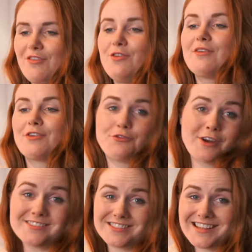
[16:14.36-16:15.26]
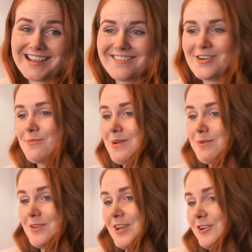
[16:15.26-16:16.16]
If you have a friend in that area,
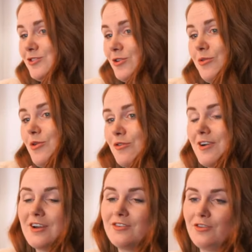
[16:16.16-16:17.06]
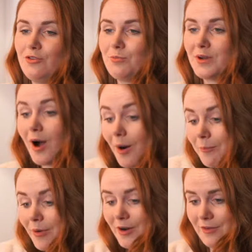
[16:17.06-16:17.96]
maybe they can show you around and you
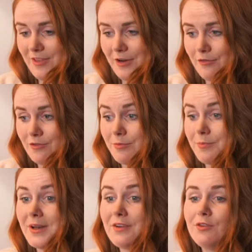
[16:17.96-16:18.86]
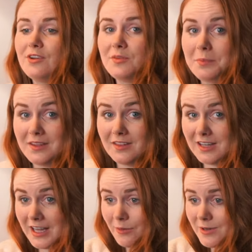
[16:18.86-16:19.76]
become part of that group. But if you can speak the
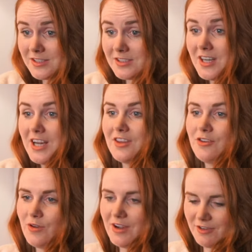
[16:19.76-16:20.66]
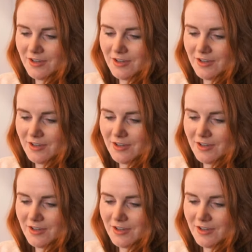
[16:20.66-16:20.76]
language, then you have